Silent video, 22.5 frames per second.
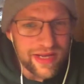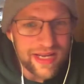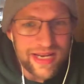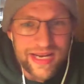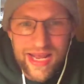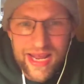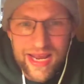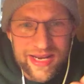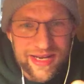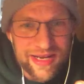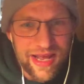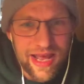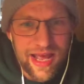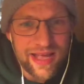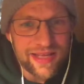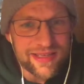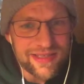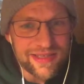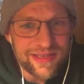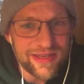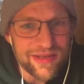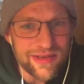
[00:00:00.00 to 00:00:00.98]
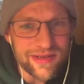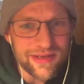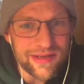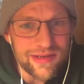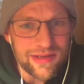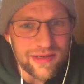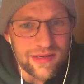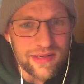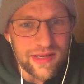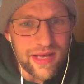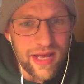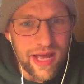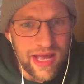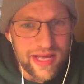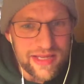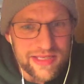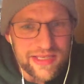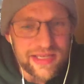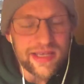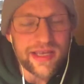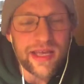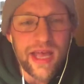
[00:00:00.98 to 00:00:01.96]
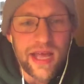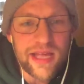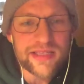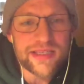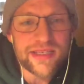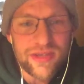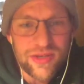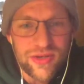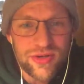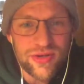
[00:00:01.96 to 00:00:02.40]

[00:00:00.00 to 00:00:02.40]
it ain't as good as it